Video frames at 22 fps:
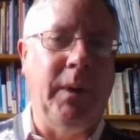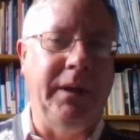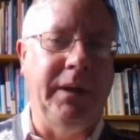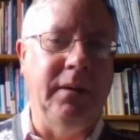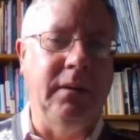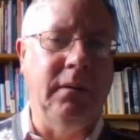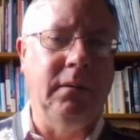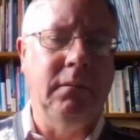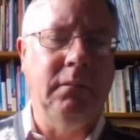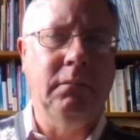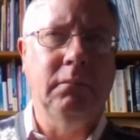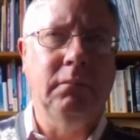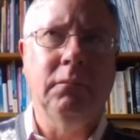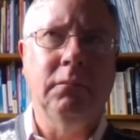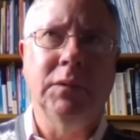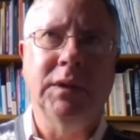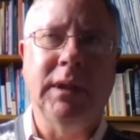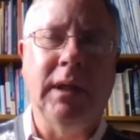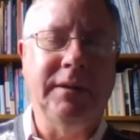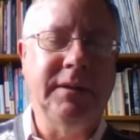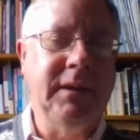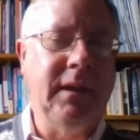when
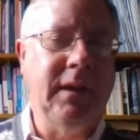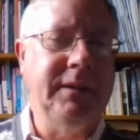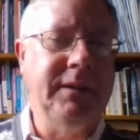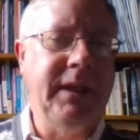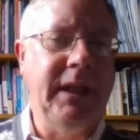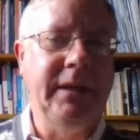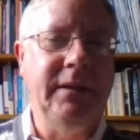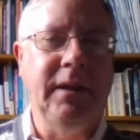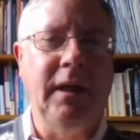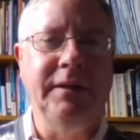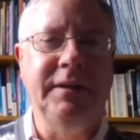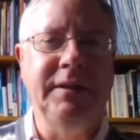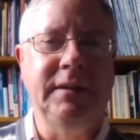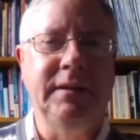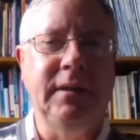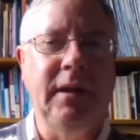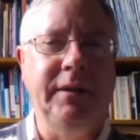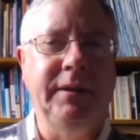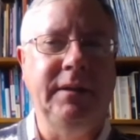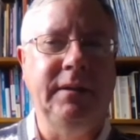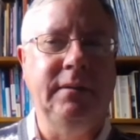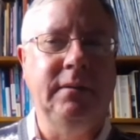1998,
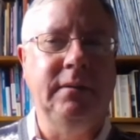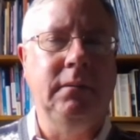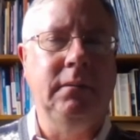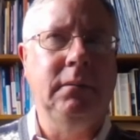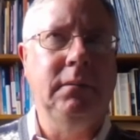1990,